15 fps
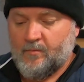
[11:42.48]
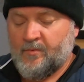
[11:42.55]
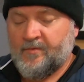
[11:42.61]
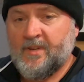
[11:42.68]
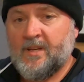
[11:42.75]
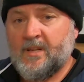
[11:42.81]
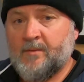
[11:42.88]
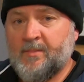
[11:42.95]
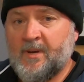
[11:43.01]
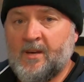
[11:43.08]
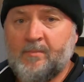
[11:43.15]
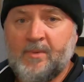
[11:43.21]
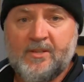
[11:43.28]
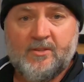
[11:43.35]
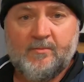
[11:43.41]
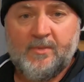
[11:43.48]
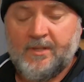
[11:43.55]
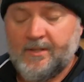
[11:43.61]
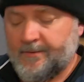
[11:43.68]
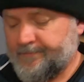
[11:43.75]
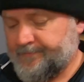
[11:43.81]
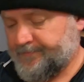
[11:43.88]
getting a bad batch of
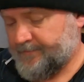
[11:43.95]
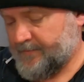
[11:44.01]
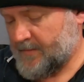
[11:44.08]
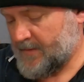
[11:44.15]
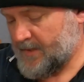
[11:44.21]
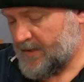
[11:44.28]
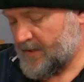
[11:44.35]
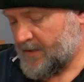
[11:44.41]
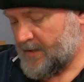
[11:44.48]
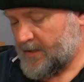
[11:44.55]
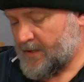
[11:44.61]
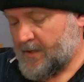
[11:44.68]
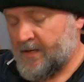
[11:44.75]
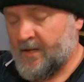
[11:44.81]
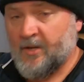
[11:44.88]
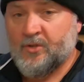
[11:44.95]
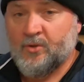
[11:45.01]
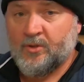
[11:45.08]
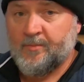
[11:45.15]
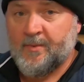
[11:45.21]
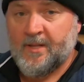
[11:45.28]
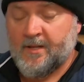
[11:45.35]
beer. Now I
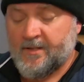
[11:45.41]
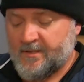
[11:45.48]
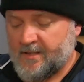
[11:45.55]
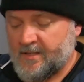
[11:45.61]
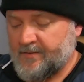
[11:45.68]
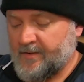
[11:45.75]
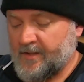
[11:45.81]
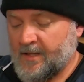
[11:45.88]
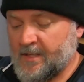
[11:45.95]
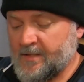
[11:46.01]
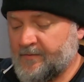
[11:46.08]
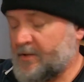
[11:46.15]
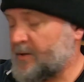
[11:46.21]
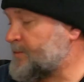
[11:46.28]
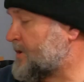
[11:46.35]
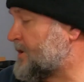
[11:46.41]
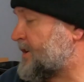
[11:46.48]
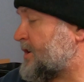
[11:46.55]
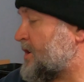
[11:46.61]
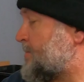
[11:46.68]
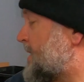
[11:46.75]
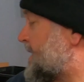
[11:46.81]
talked about that extensively in the last video. I'm not going
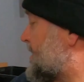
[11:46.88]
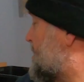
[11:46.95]
to go back